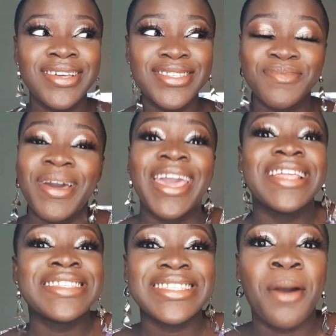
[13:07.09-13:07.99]
to my
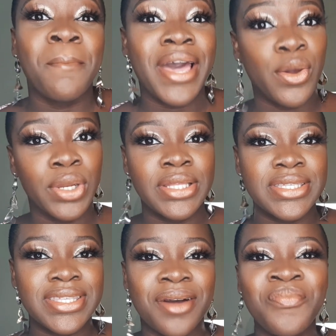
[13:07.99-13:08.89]
Insta, my own
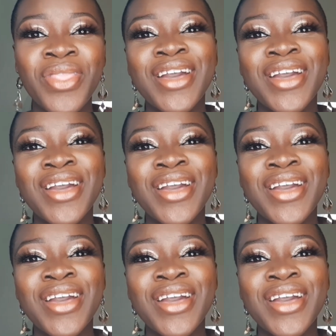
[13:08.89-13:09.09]
Insta.